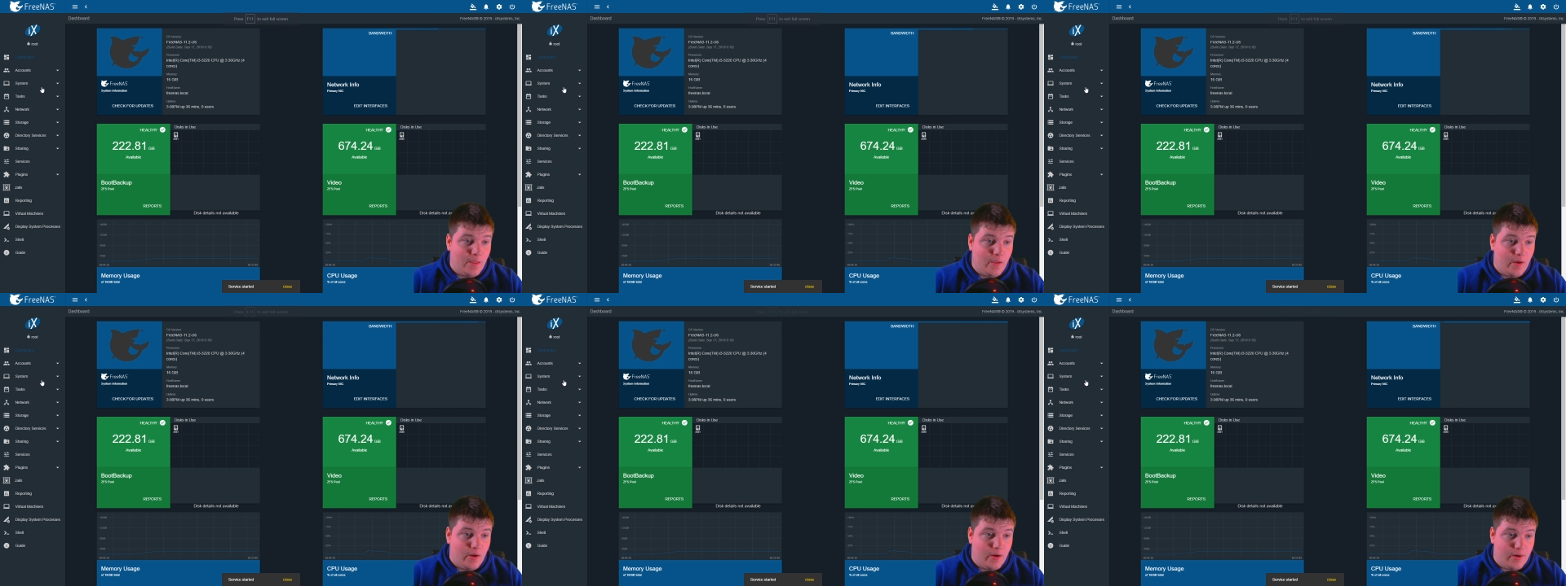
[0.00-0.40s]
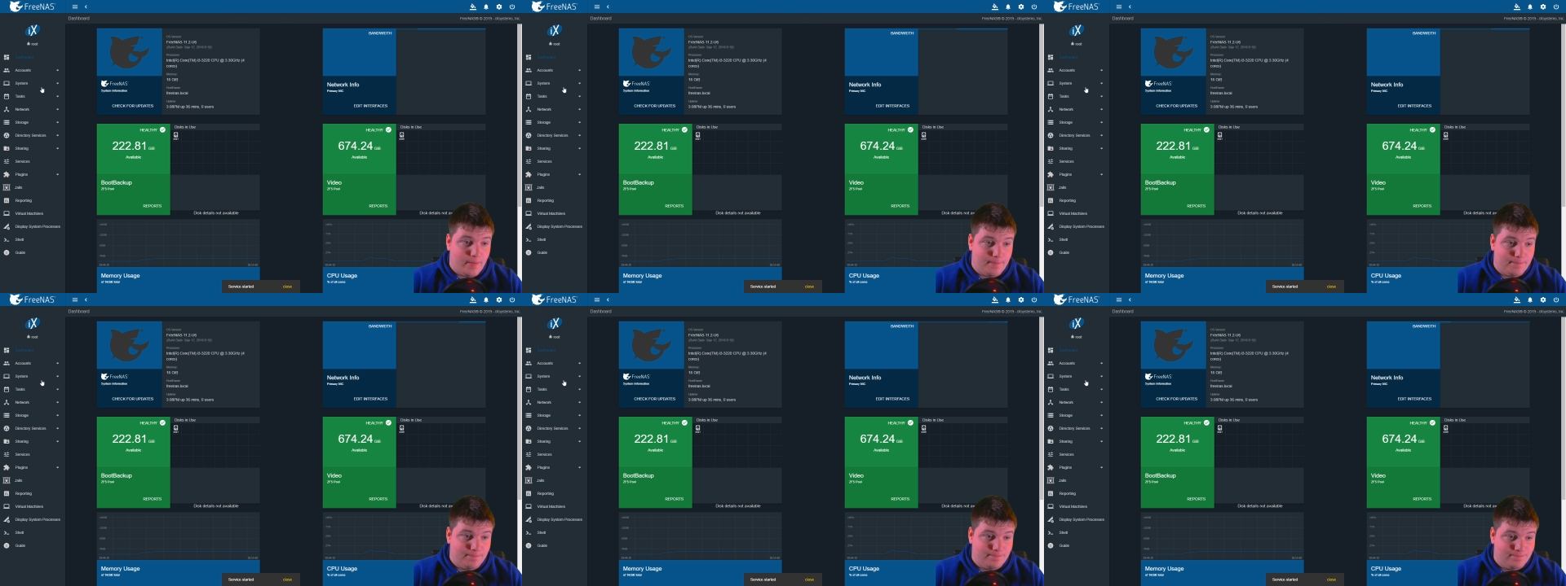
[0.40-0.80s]

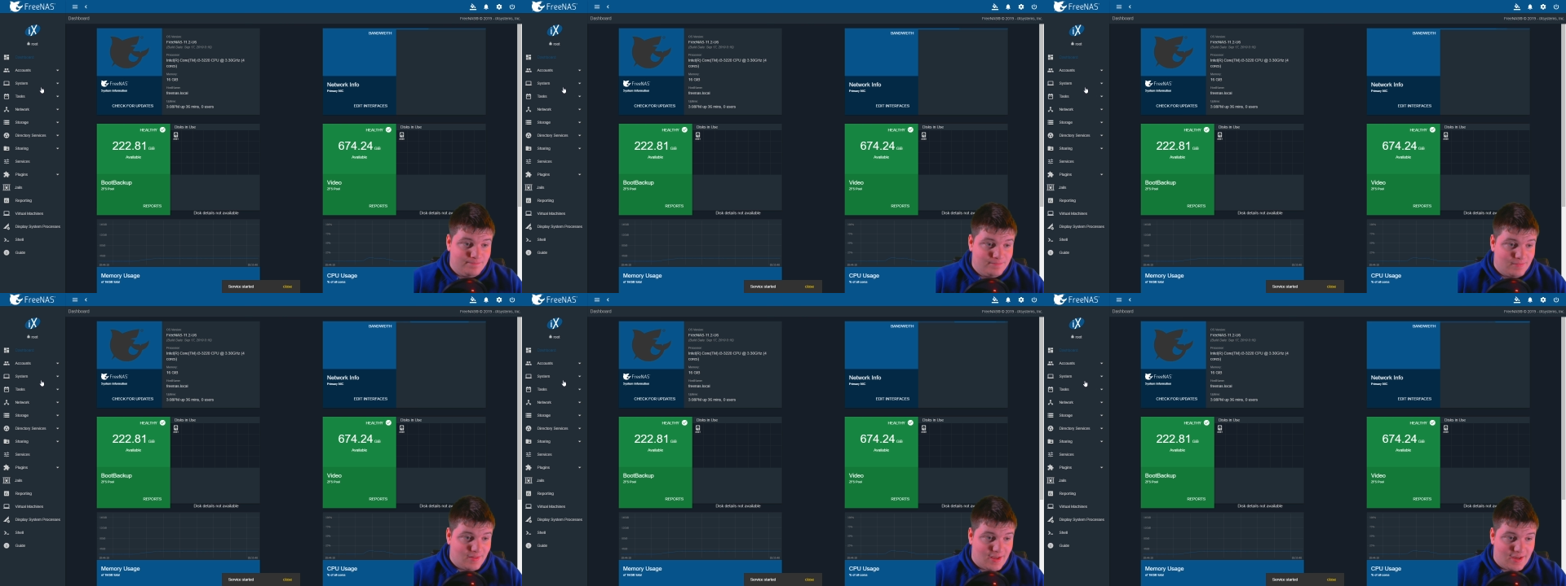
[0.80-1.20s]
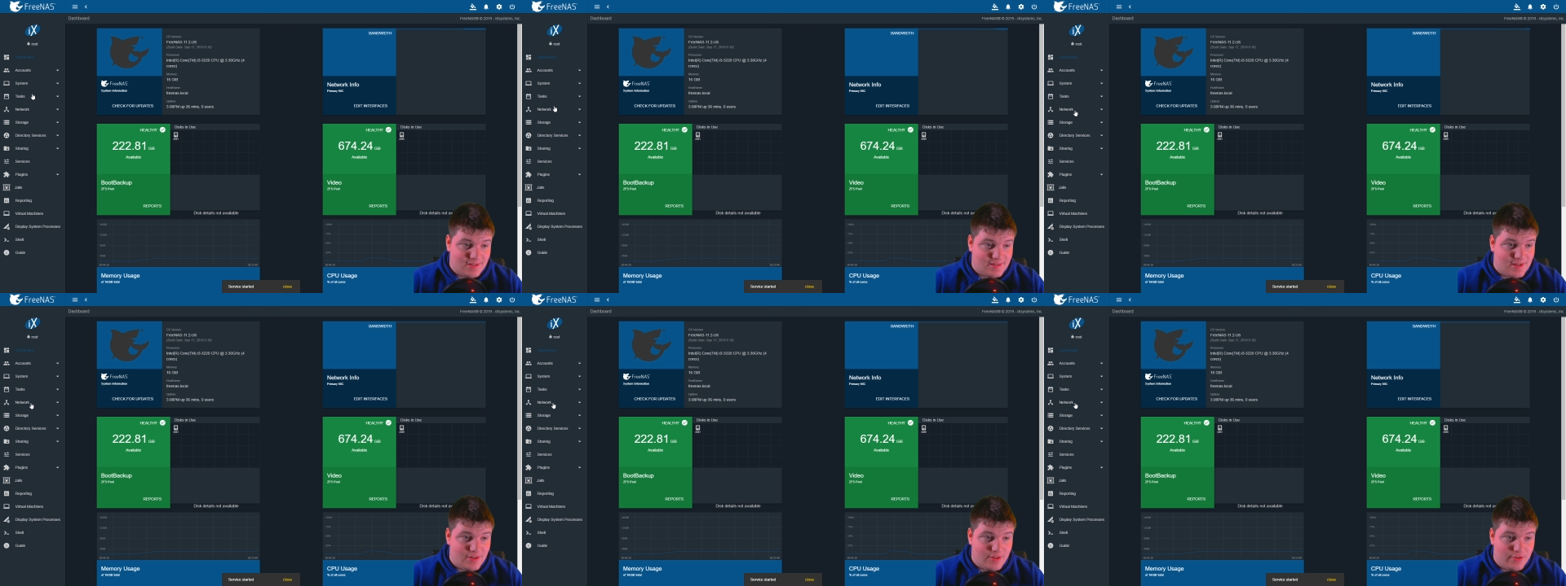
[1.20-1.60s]
Like I
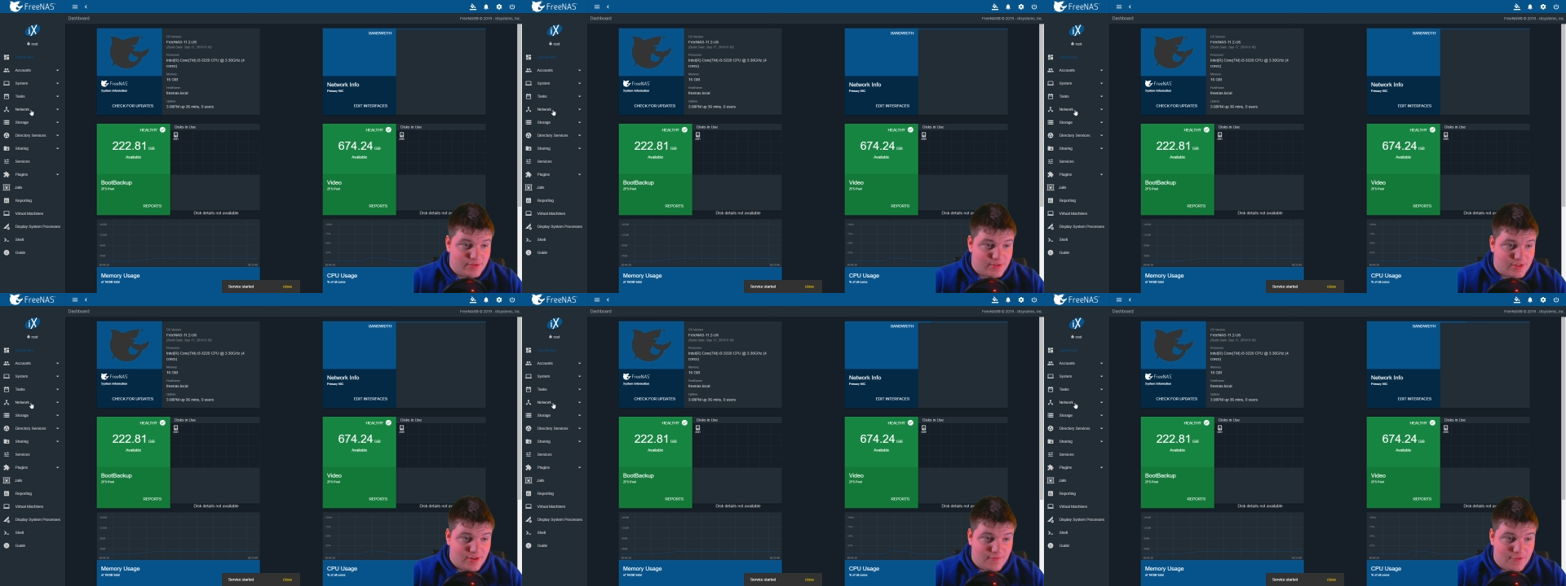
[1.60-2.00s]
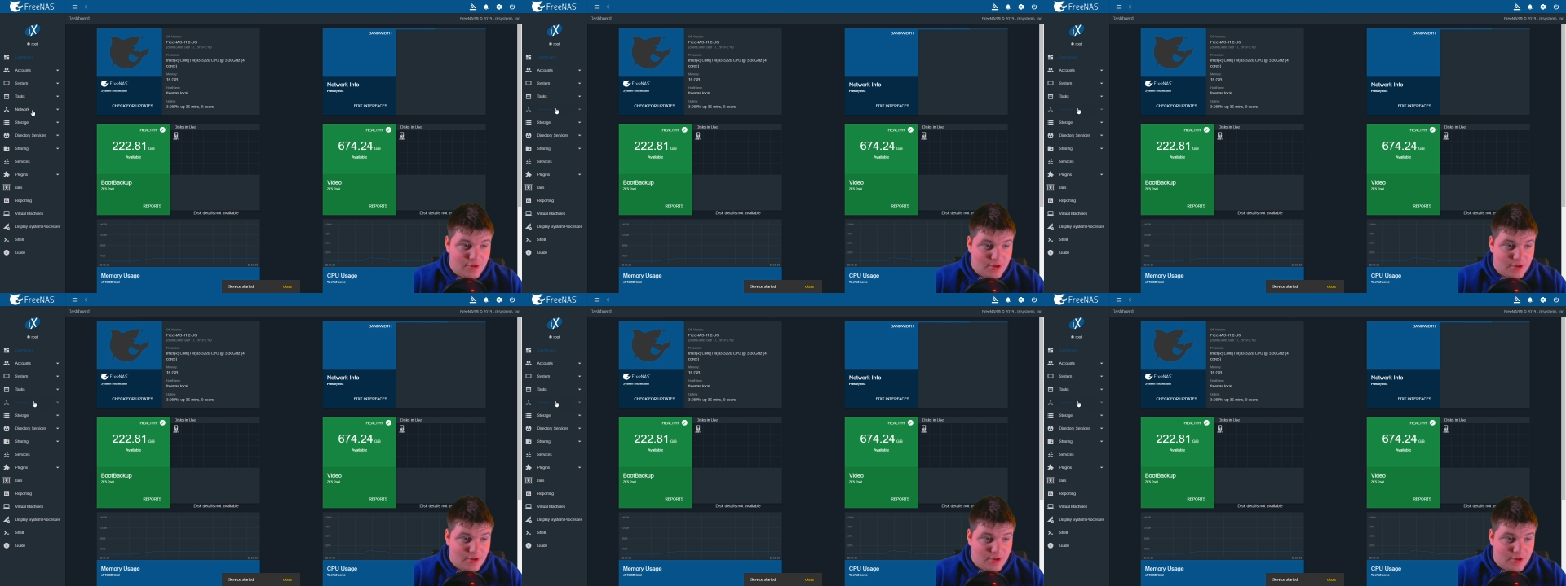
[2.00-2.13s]
said, there's stuff you